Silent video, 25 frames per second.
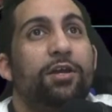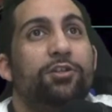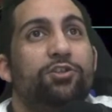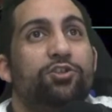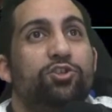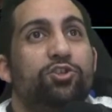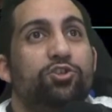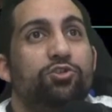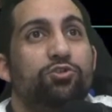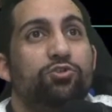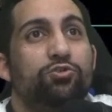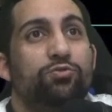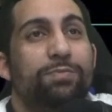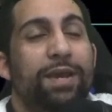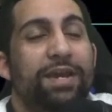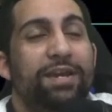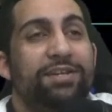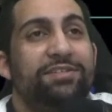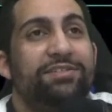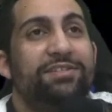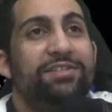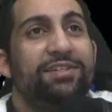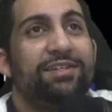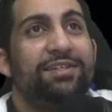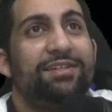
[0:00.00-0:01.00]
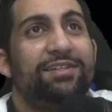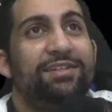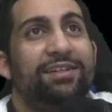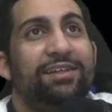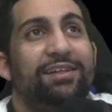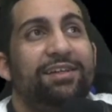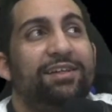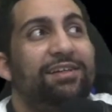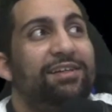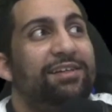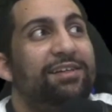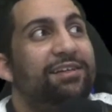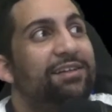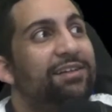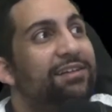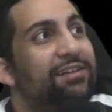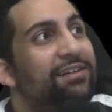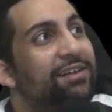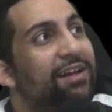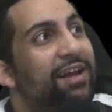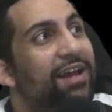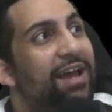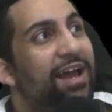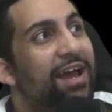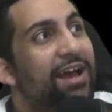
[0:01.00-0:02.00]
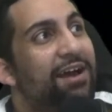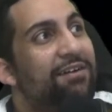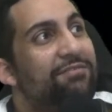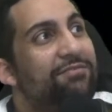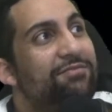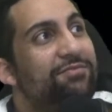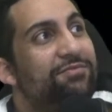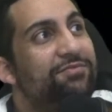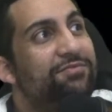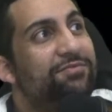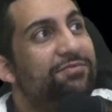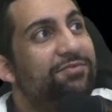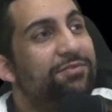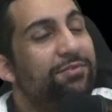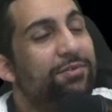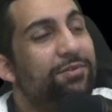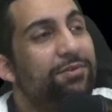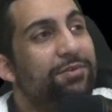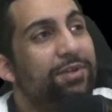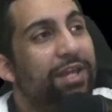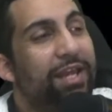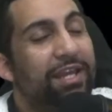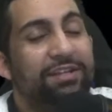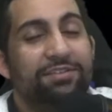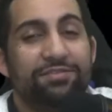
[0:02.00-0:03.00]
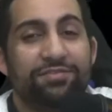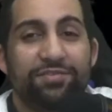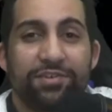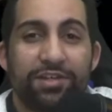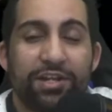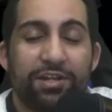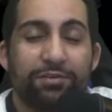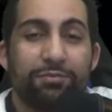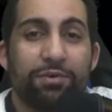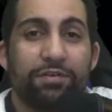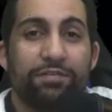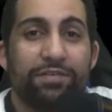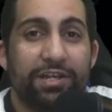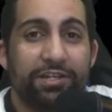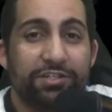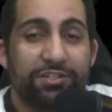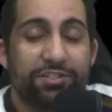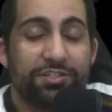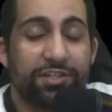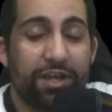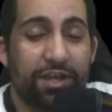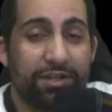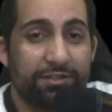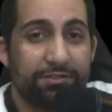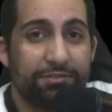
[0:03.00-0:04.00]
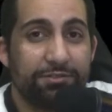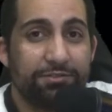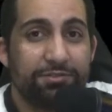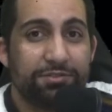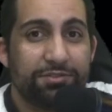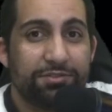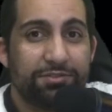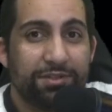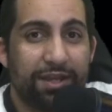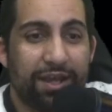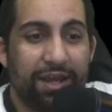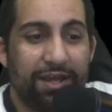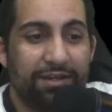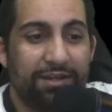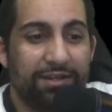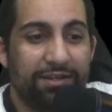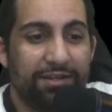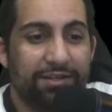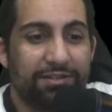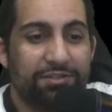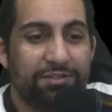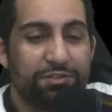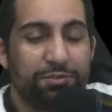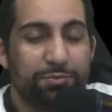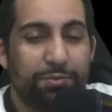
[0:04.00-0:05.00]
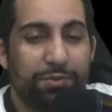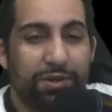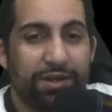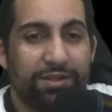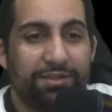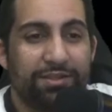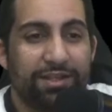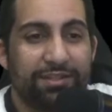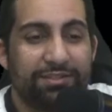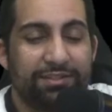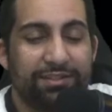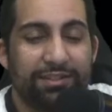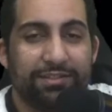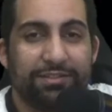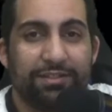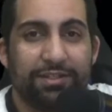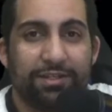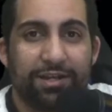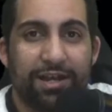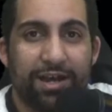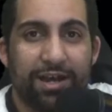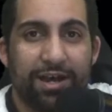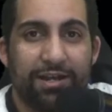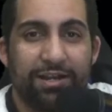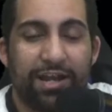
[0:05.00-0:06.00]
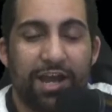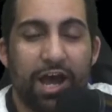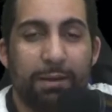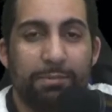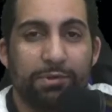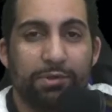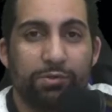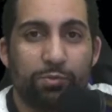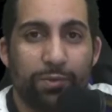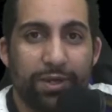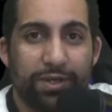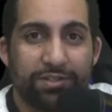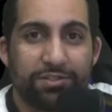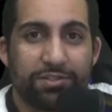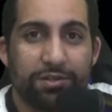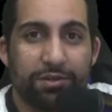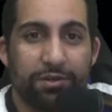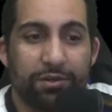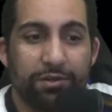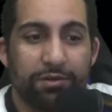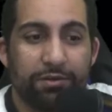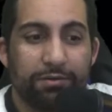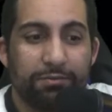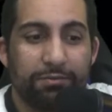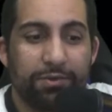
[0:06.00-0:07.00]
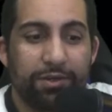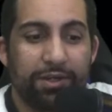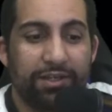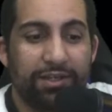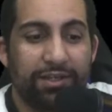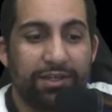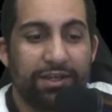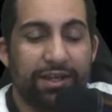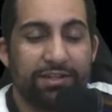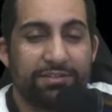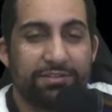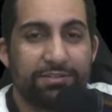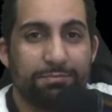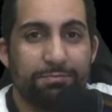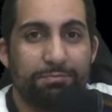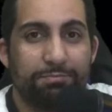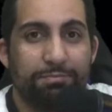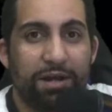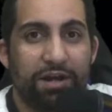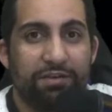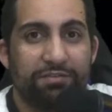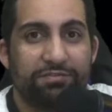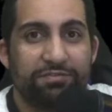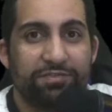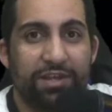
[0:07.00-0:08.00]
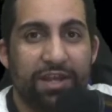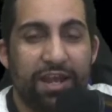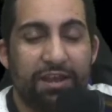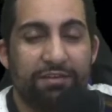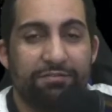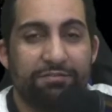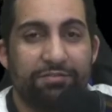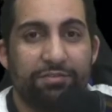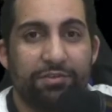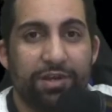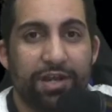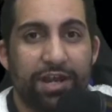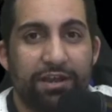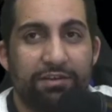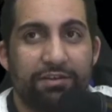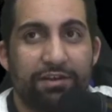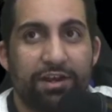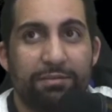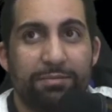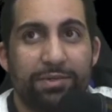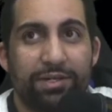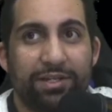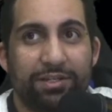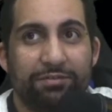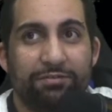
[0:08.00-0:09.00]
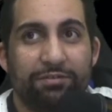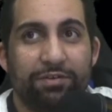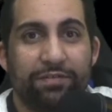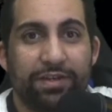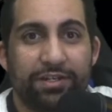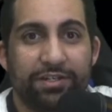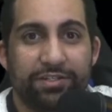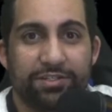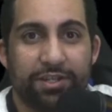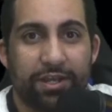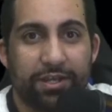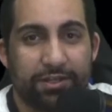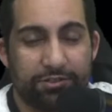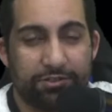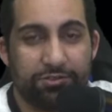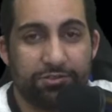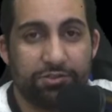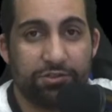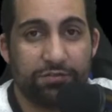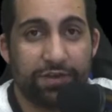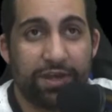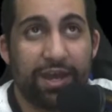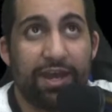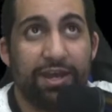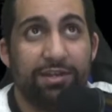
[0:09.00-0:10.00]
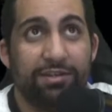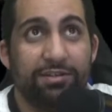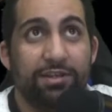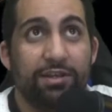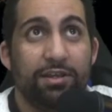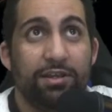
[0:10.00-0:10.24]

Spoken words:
to basically have infinite revenge cycles, and then this is where like the card Albert Wesker, where he gets buffed for how many revenge cycles you've had.